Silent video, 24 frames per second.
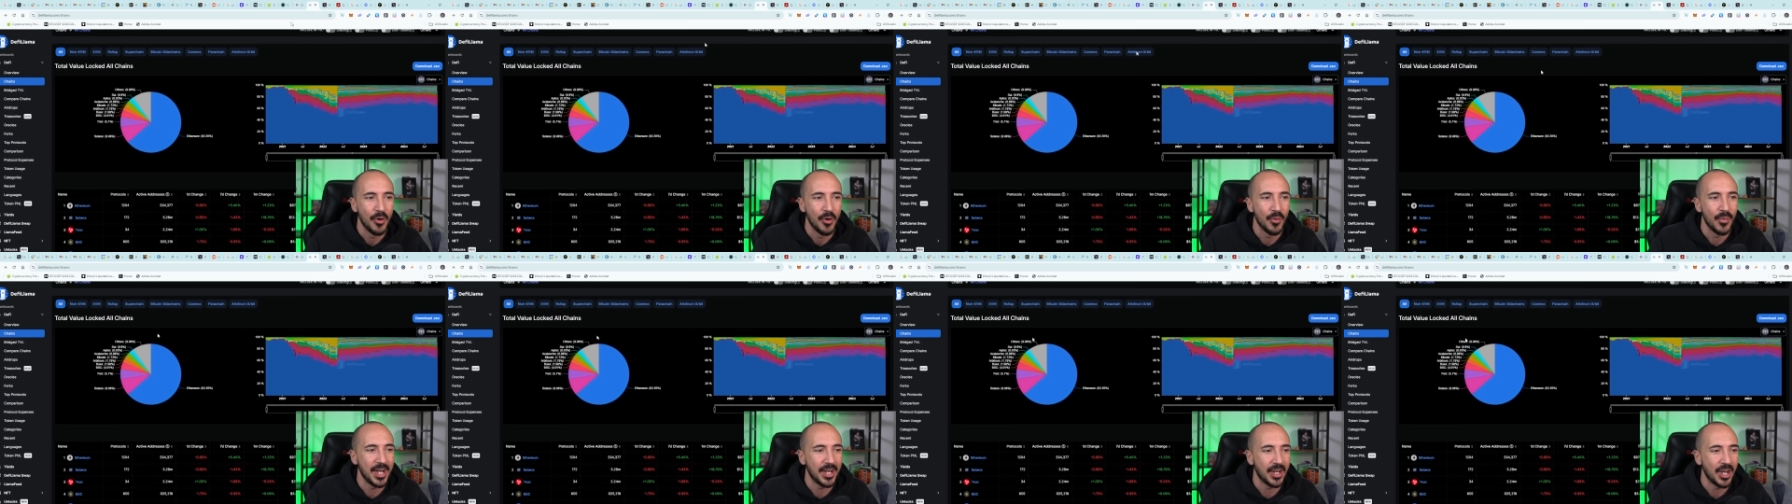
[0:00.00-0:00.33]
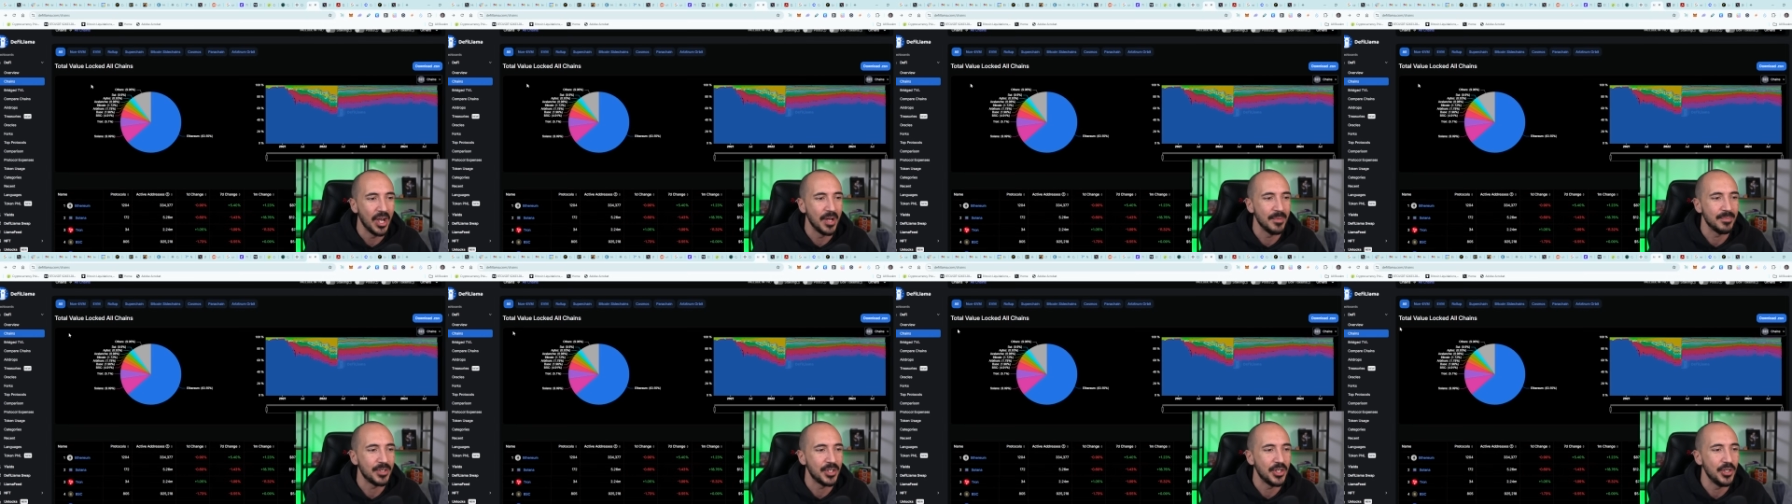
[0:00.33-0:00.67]
when it
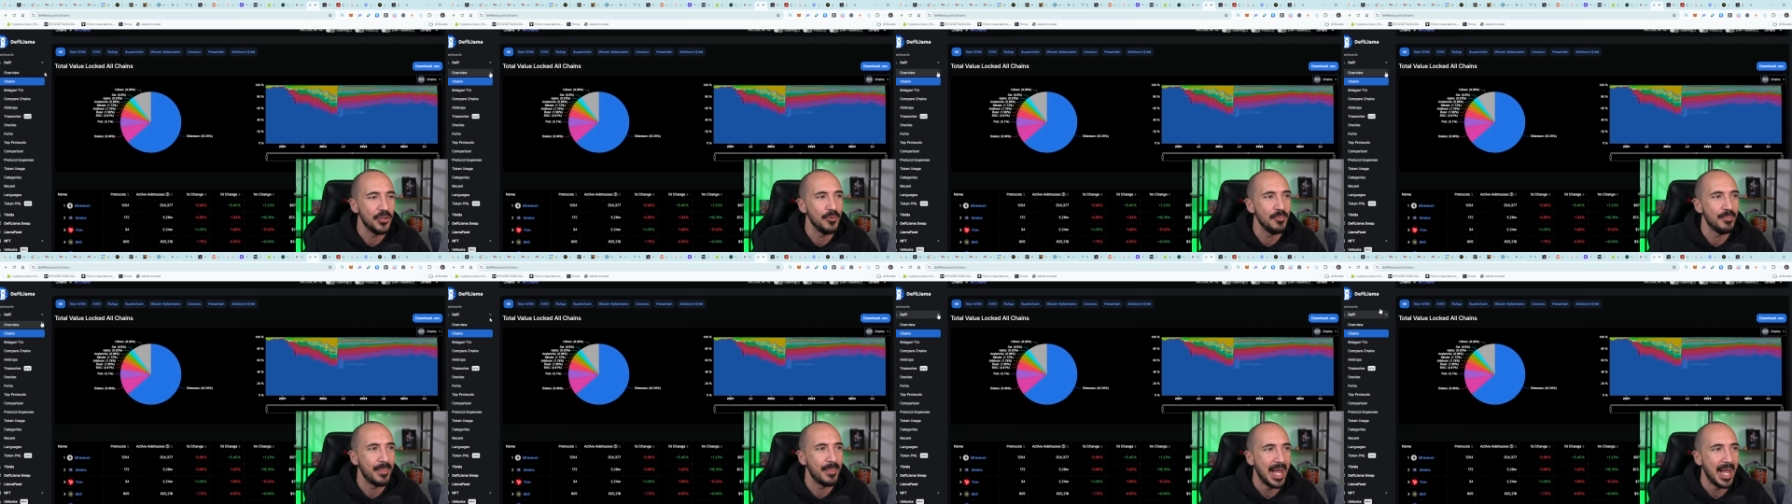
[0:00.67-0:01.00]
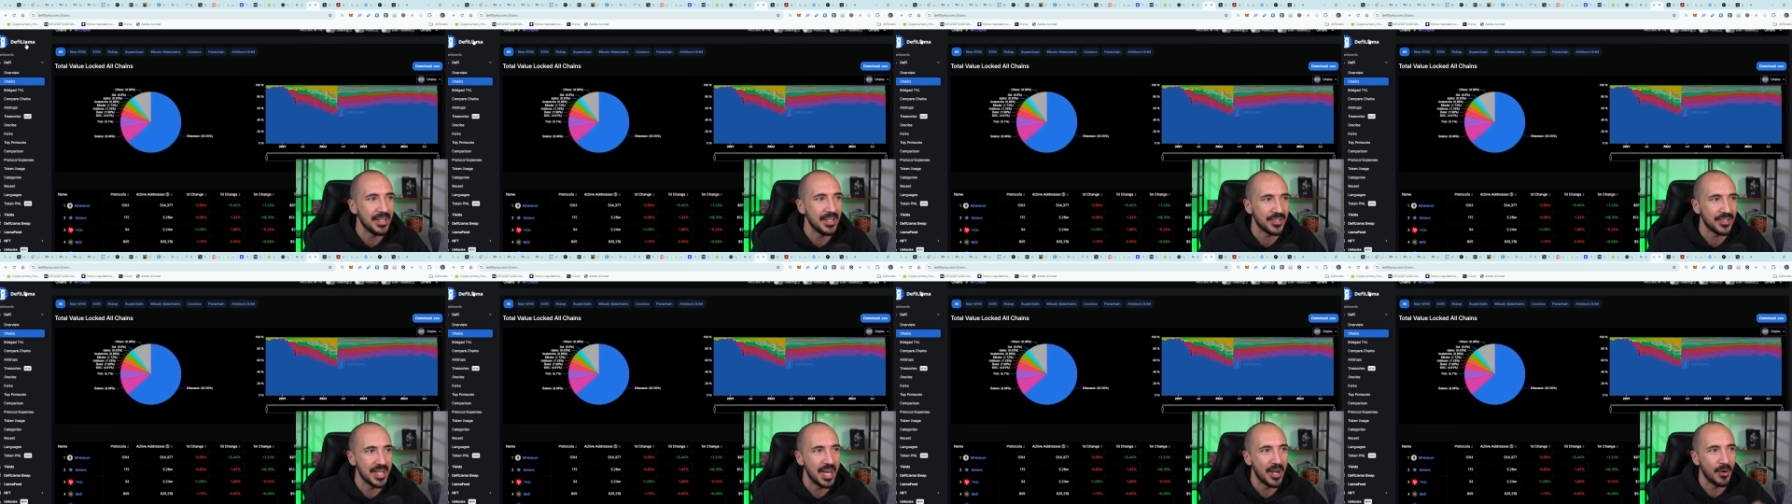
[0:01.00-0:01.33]
comes to
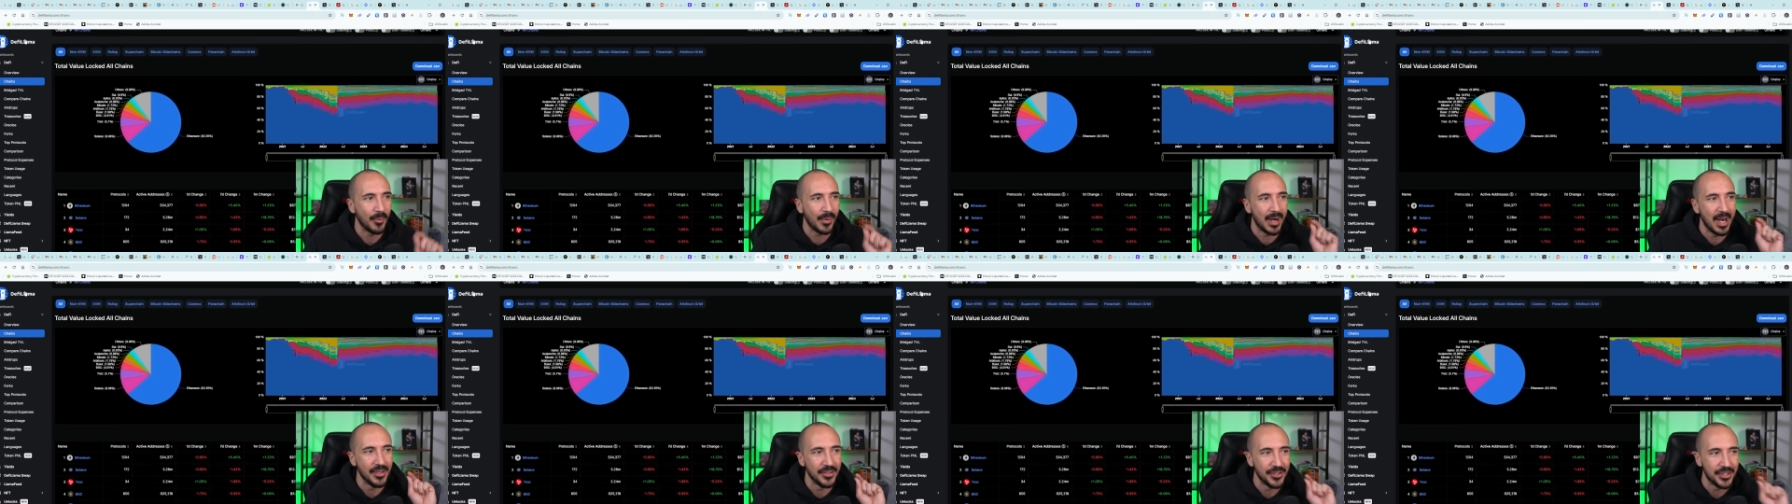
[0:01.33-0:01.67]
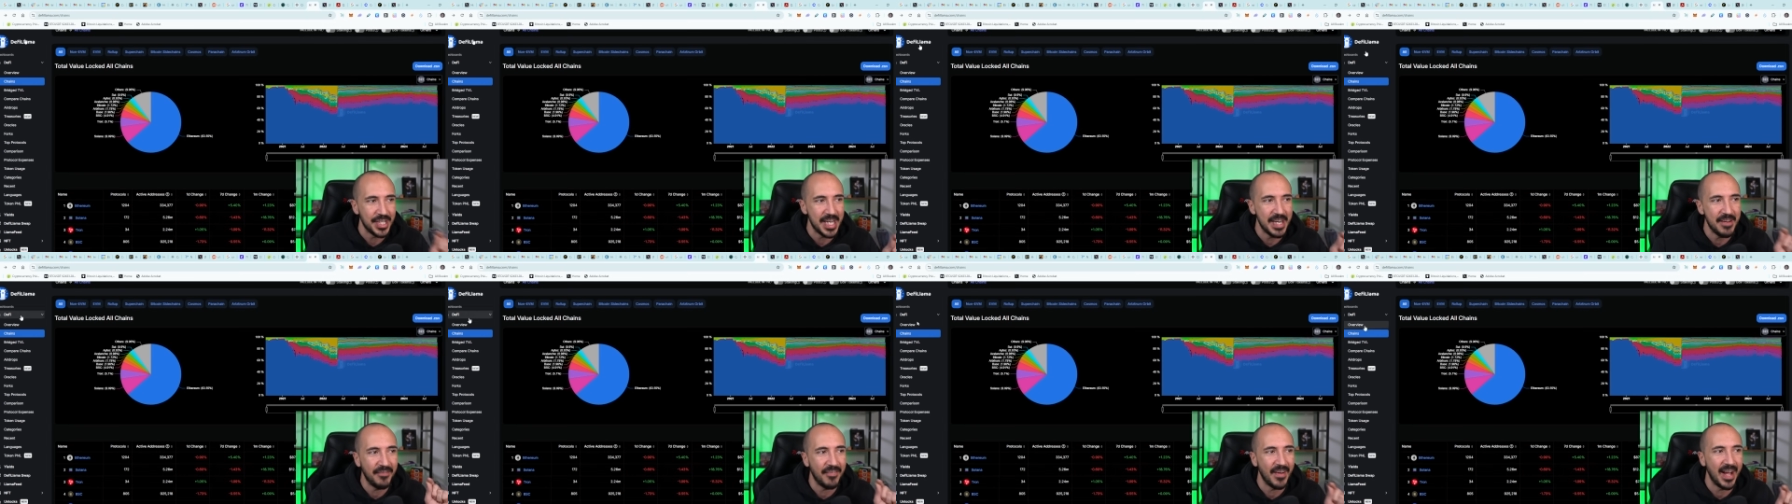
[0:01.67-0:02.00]
base. Now we're on
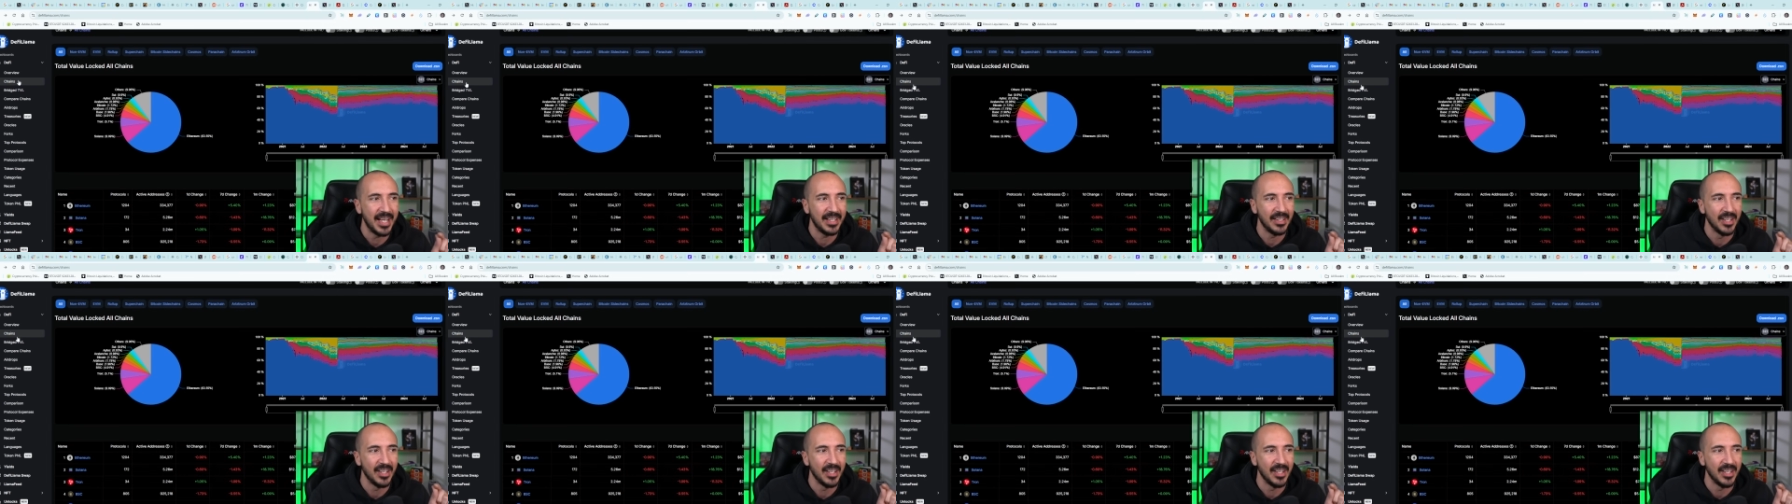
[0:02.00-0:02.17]
DeFi